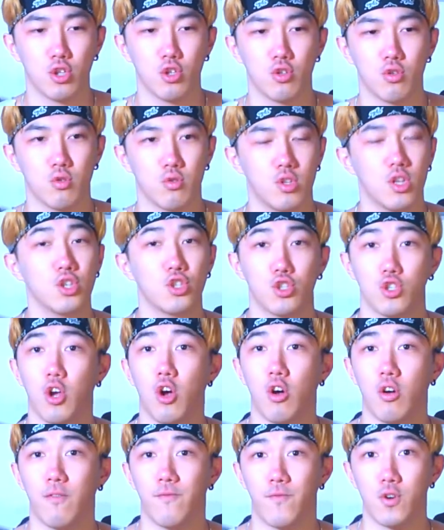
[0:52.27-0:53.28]

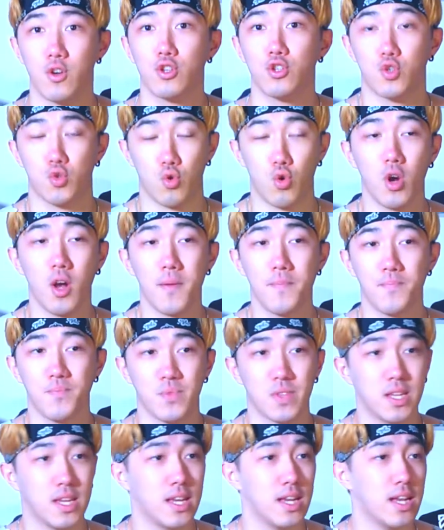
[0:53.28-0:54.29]
first
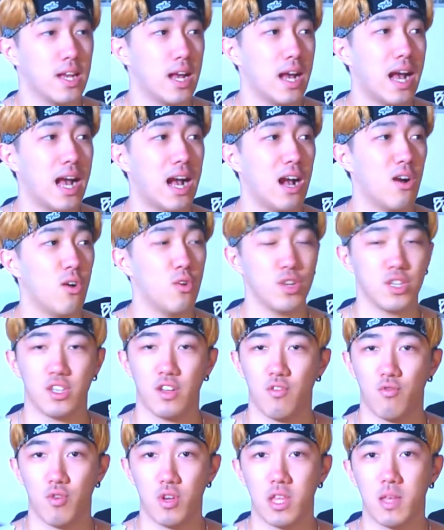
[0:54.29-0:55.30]
dropped, I was
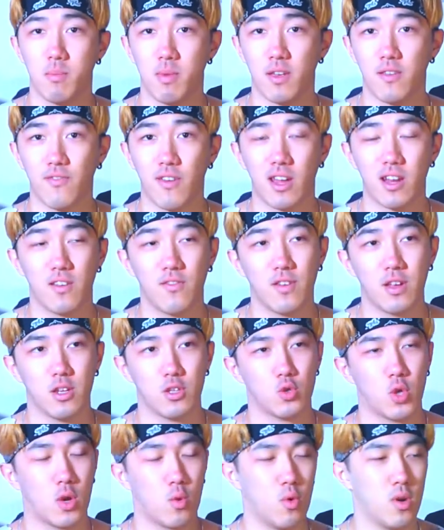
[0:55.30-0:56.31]
a really big fan of it.
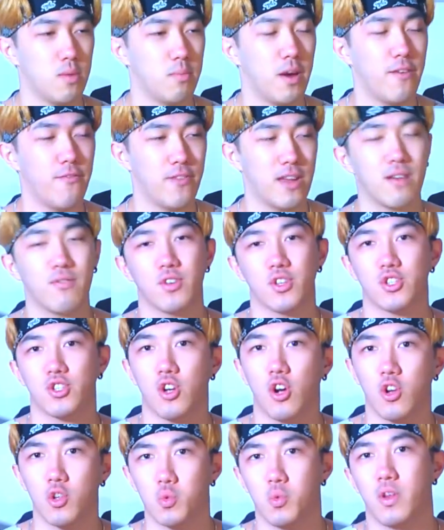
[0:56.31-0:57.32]
It's like one of my favorite
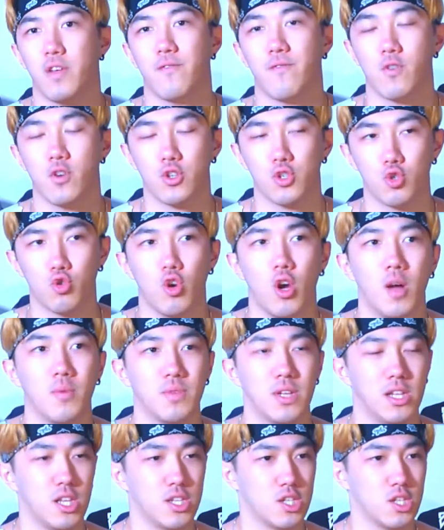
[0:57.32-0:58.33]
songs. When it first dropped,
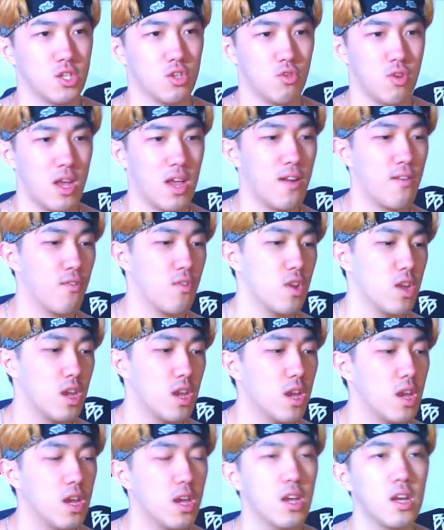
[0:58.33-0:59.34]
I listened to
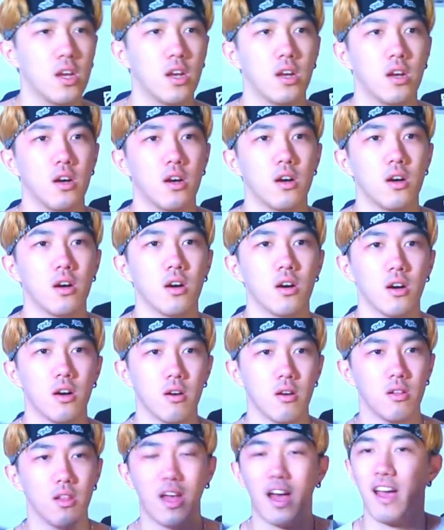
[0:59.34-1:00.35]
every
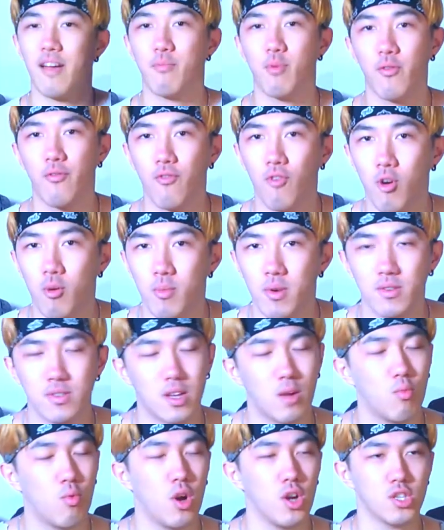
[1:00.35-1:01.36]
live performance, I
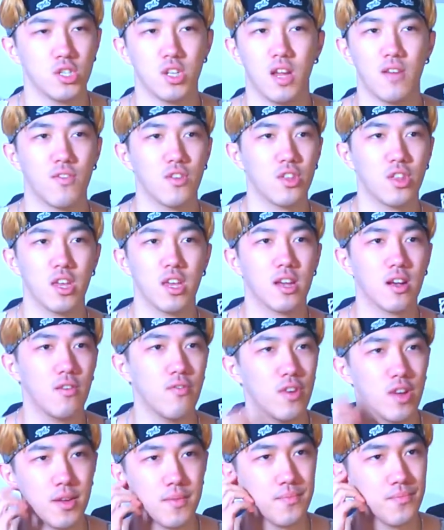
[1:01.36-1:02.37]
watched everything of
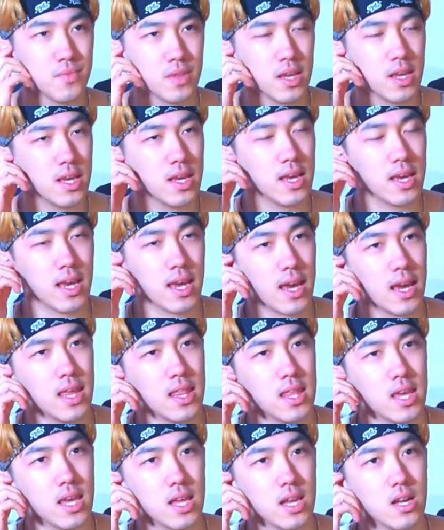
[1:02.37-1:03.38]
it. And
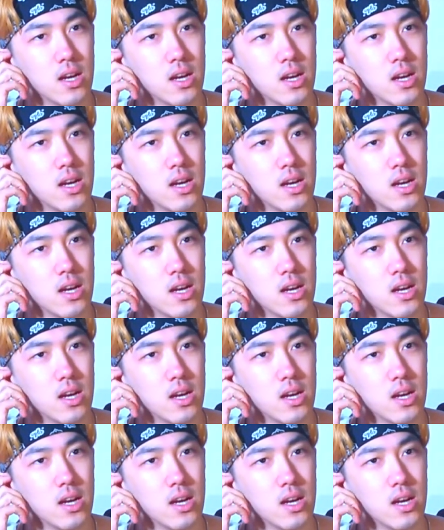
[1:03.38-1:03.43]
then